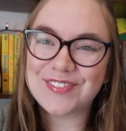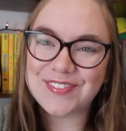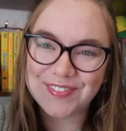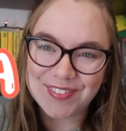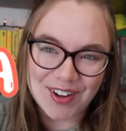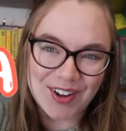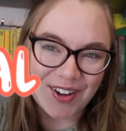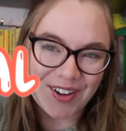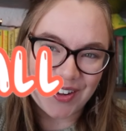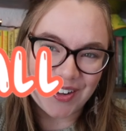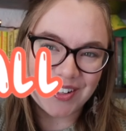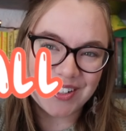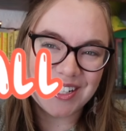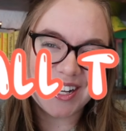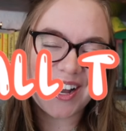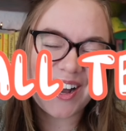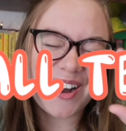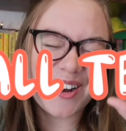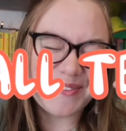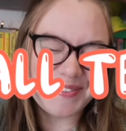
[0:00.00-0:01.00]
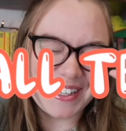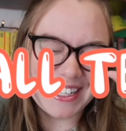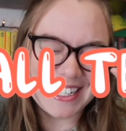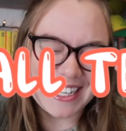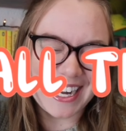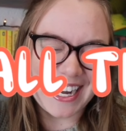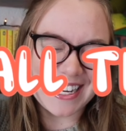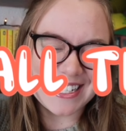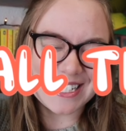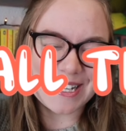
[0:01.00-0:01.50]
fall. Oh my
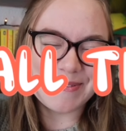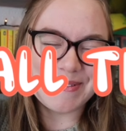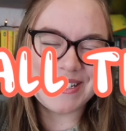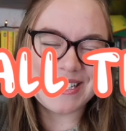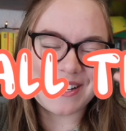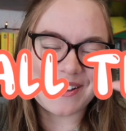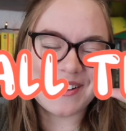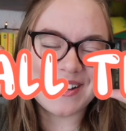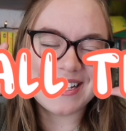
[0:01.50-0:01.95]
gosh, I'm so